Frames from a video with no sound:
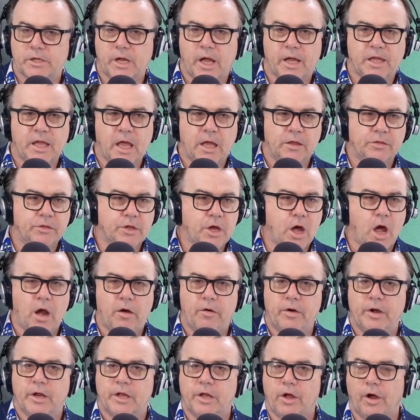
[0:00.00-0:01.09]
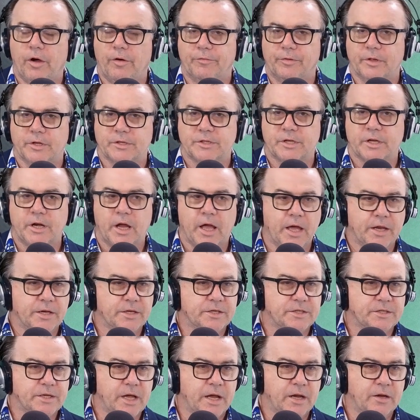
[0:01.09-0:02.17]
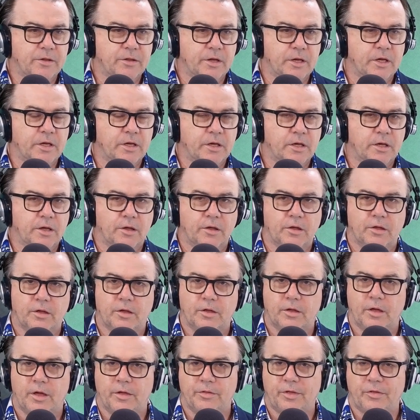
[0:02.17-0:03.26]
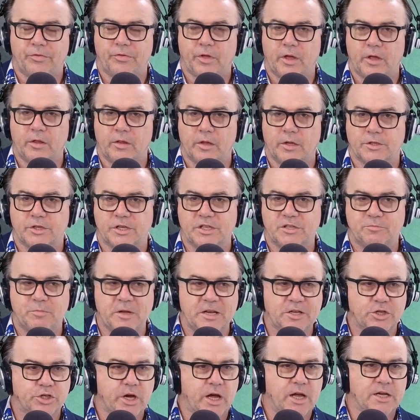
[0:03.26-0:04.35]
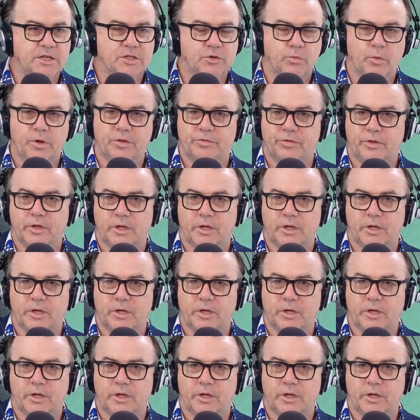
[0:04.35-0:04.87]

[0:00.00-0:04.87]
again, the irony of this, and I understand the thing that she's been charged with,